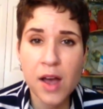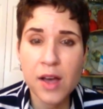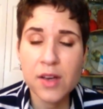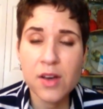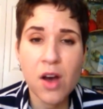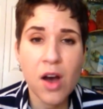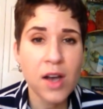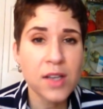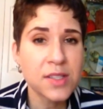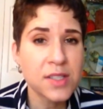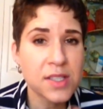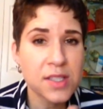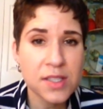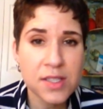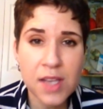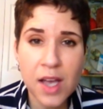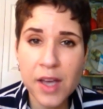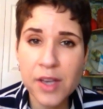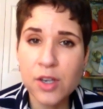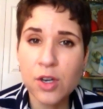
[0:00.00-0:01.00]
constant
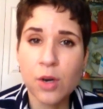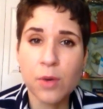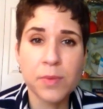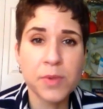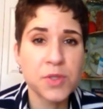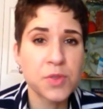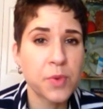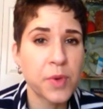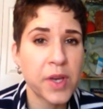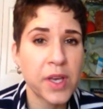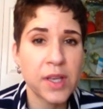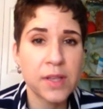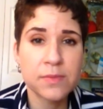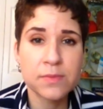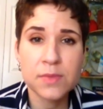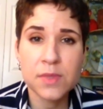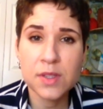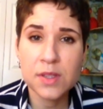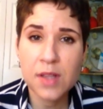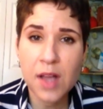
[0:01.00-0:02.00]
cycle
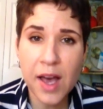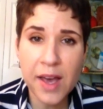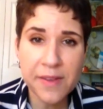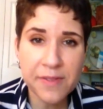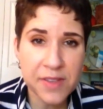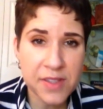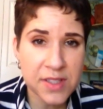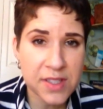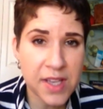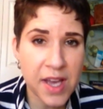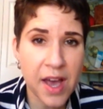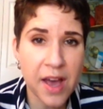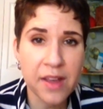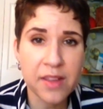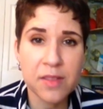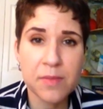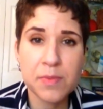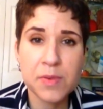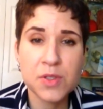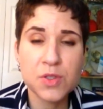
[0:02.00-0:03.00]
between life and
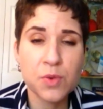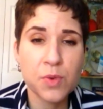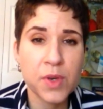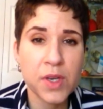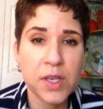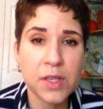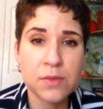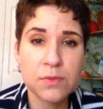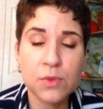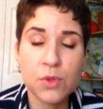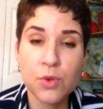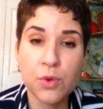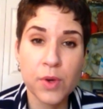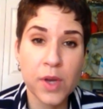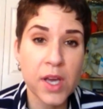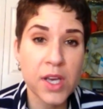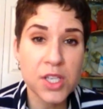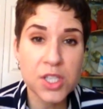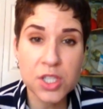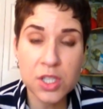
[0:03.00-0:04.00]
death, between
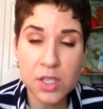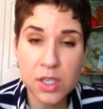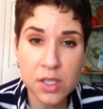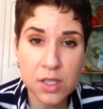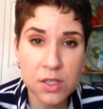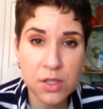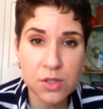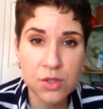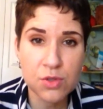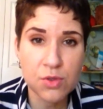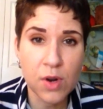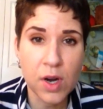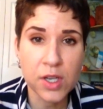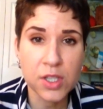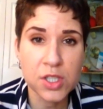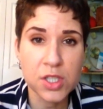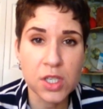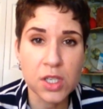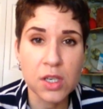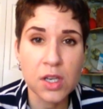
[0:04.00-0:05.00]
creation and
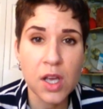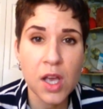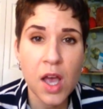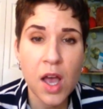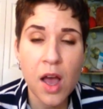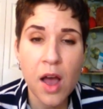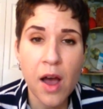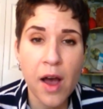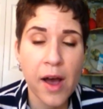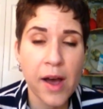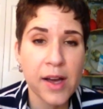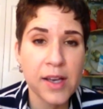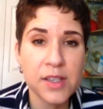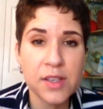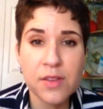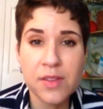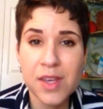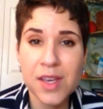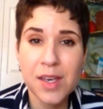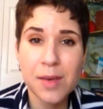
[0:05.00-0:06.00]
destruction.
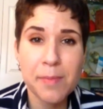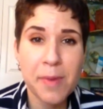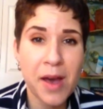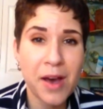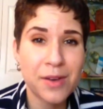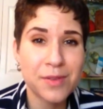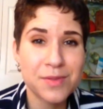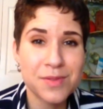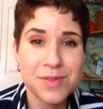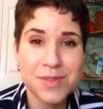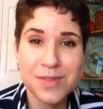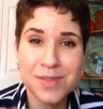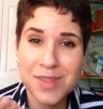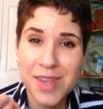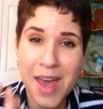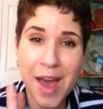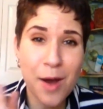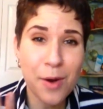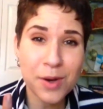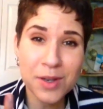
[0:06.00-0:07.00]
You think about
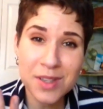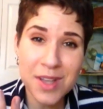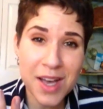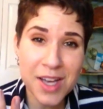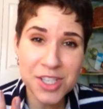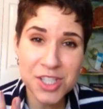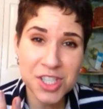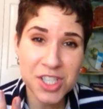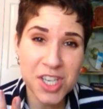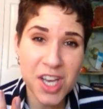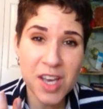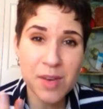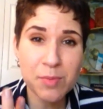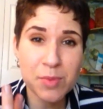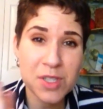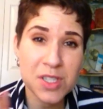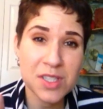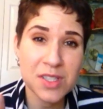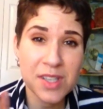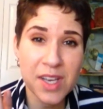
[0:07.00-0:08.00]
the hourglass shape,
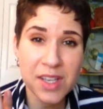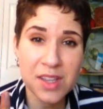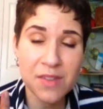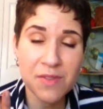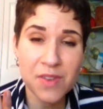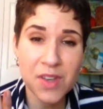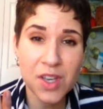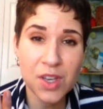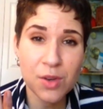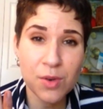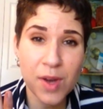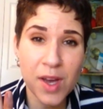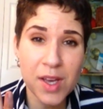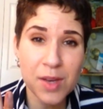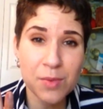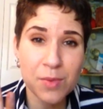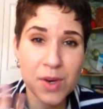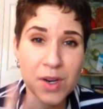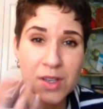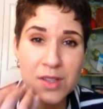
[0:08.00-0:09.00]
which is like the figure
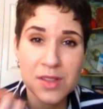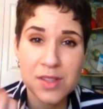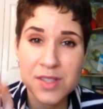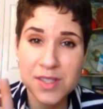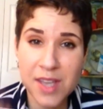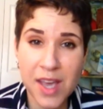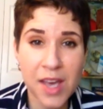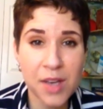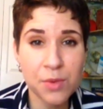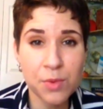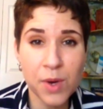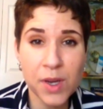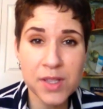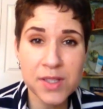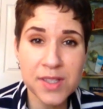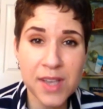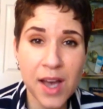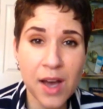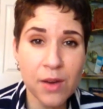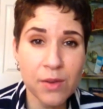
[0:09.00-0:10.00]
8, where the sand
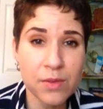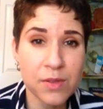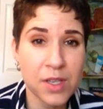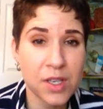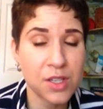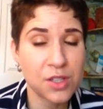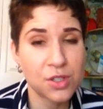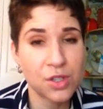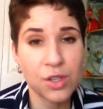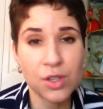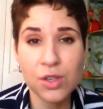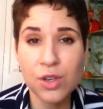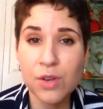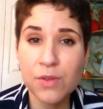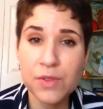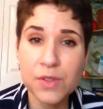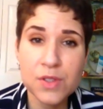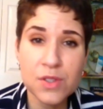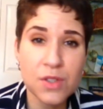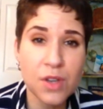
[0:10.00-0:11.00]
runs out and then you turn it
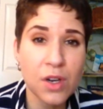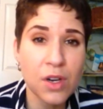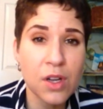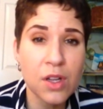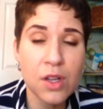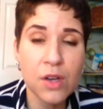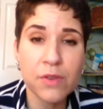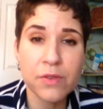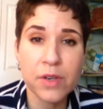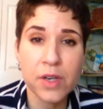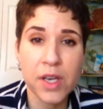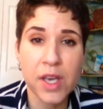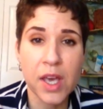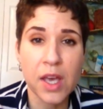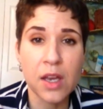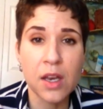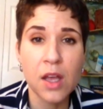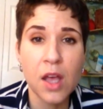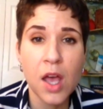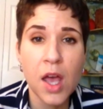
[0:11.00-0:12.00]
over and start all over
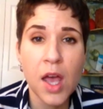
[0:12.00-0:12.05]
again.